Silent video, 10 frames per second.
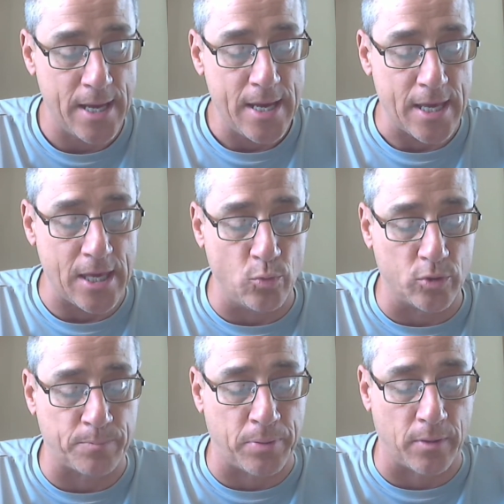He
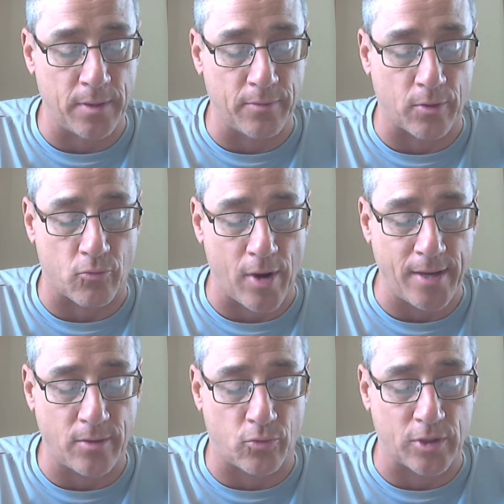was pulling the
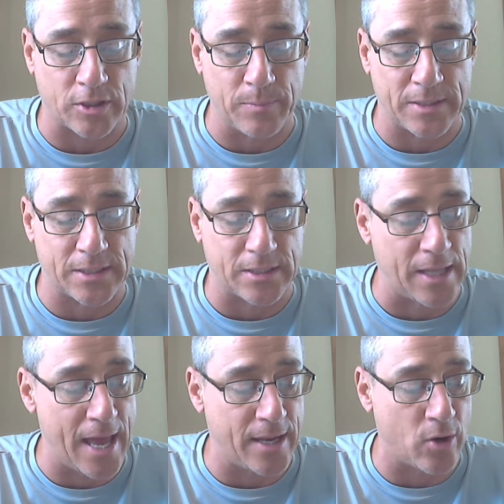great Christmas
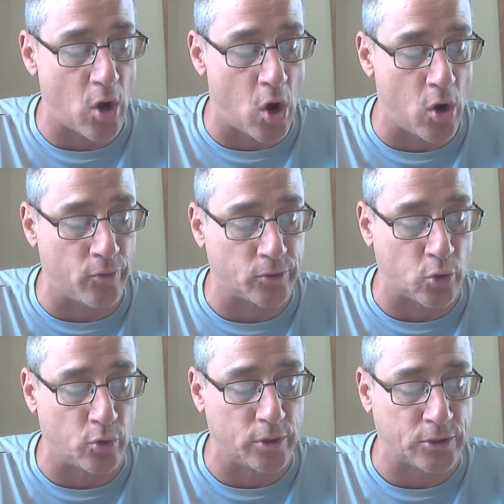sled and all the
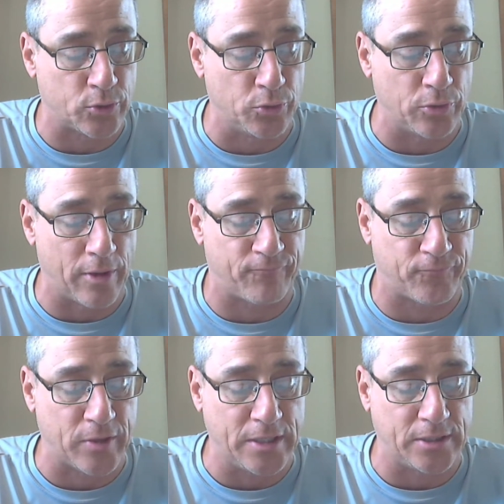toys through the
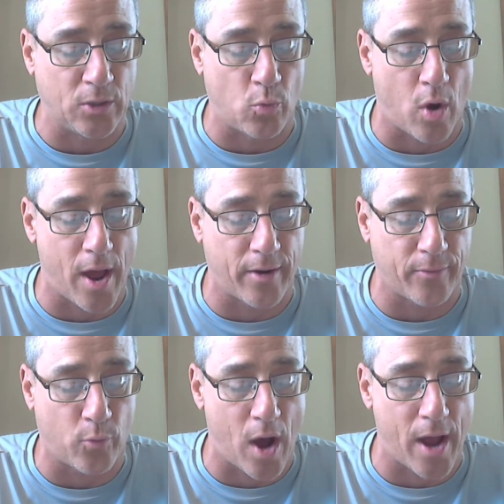freezing
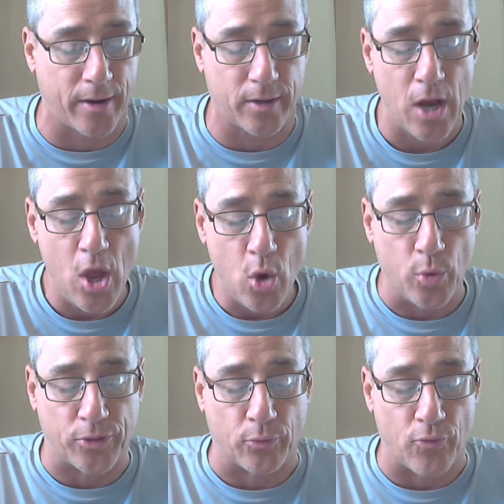water, water
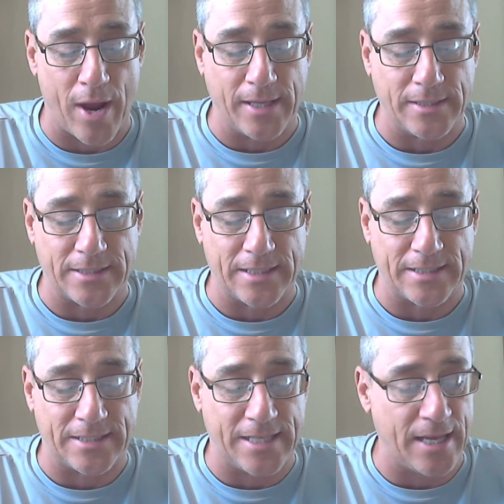with the reins in
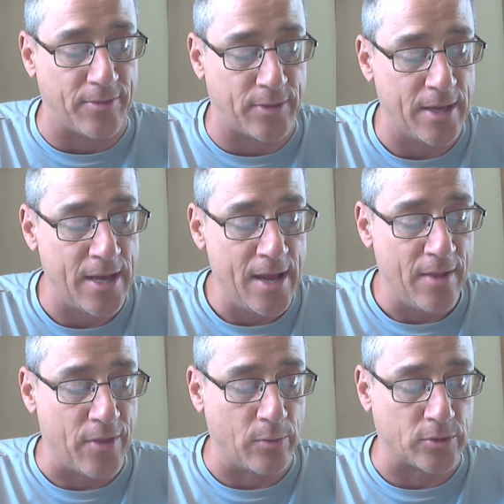his teeth.
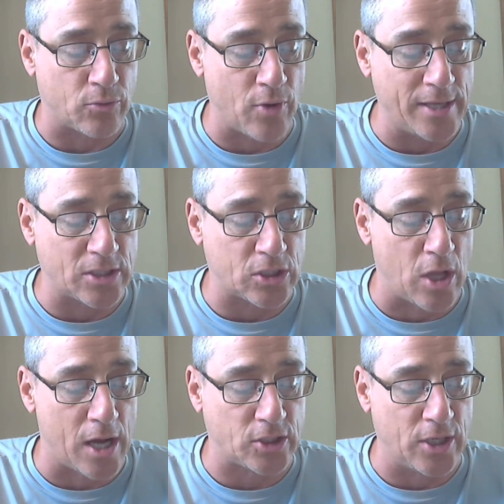There was great
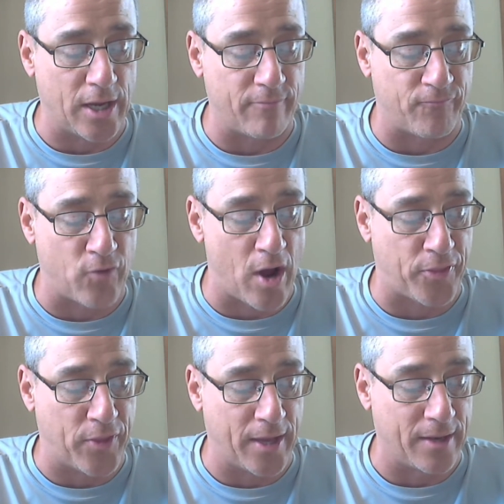sloshing and
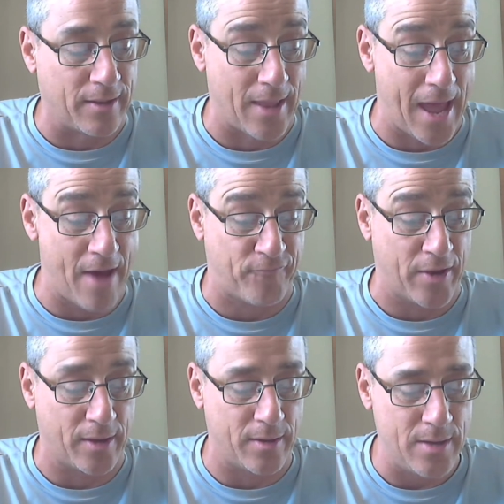frothing and laughing.